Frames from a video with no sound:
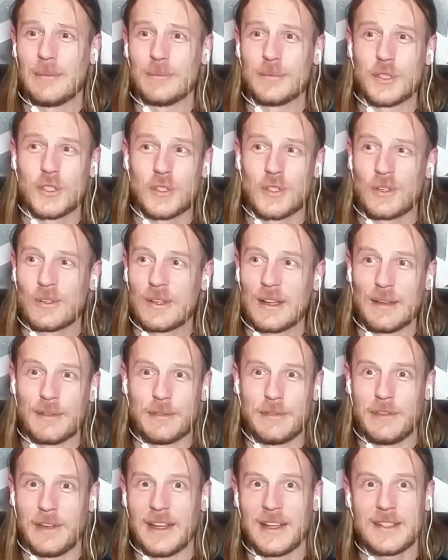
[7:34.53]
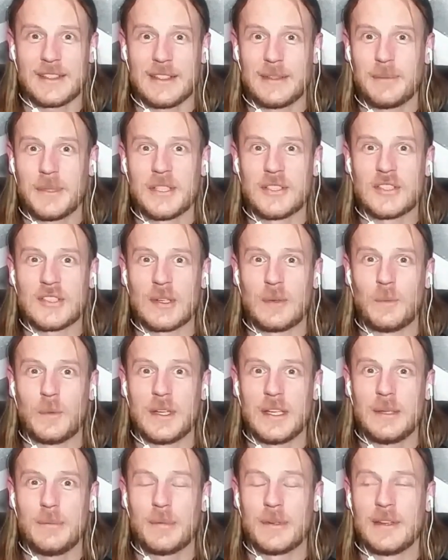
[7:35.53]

I'm sure it affected me in some way.